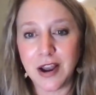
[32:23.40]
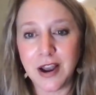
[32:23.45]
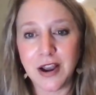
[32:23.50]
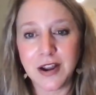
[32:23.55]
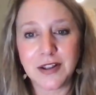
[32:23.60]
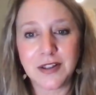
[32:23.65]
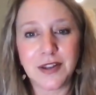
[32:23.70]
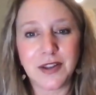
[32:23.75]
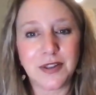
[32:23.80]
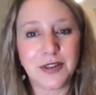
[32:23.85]

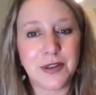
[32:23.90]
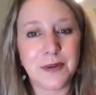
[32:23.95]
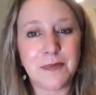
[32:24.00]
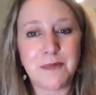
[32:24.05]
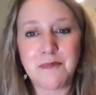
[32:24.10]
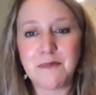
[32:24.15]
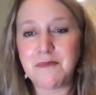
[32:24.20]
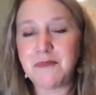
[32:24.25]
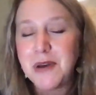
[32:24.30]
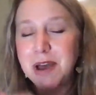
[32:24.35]
that the
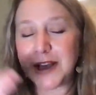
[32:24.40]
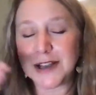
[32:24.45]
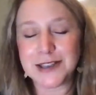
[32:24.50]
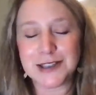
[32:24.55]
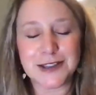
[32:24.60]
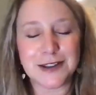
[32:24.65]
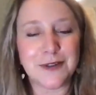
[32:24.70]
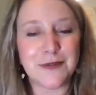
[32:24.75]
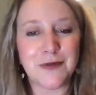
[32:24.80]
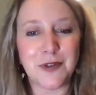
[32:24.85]
best
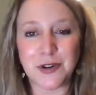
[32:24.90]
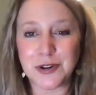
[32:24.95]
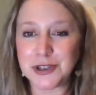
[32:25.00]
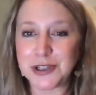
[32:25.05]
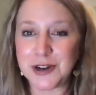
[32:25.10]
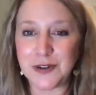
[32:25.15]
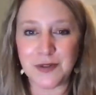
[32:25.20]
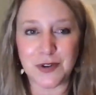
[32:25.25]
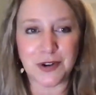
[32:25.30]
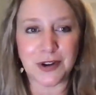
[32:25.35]
version
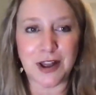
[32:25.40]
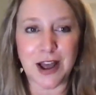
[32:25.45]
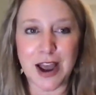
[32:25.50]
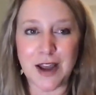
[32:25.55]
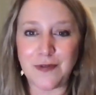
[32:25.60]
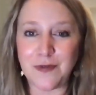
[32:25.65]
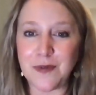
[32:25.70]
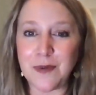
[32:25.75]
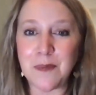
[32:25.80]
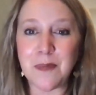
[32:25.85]
of your life
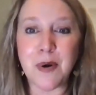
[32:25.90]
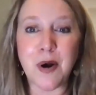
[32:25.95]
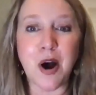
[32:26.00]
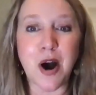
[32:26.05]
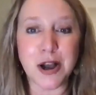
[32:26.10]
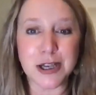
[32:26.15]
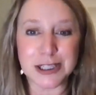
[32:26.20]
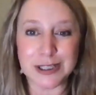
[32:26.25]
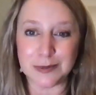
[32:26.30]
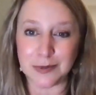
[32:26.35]

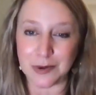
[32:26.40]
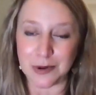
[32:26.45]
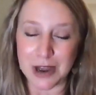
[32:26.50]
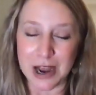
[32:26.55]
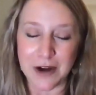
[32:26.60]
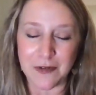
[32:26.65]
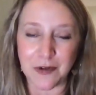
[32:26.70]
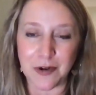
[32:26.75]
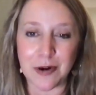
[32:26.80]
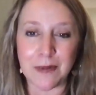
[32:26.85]
possible,
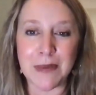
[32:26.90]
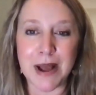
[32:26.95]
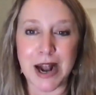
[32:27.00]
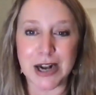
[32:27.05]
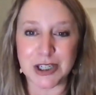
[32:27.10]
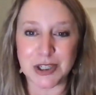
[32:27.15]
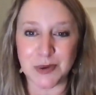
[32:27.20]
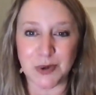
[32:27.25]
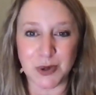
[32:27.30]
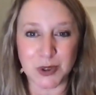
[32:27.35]
ever
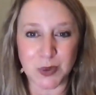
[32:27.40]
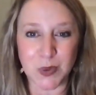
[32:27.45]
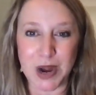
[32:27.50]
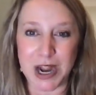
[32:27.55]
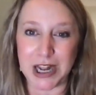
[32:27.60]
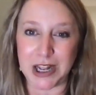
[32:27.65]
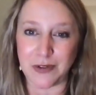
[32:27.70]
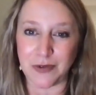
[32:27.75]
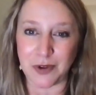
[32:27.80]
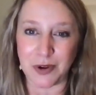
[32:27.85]
imaginable, is
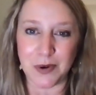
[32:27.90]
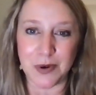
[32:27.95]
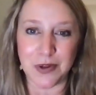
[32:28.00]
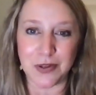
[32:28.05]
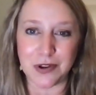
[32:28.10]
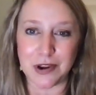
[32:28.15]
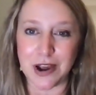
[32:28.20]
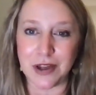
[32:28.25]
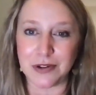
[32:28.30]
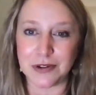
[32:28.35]
waiting for you on
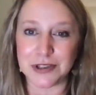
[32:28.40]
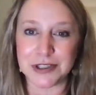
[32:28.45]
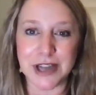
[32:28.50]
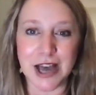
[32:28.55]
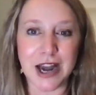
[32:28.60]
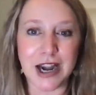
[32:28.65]
the other side.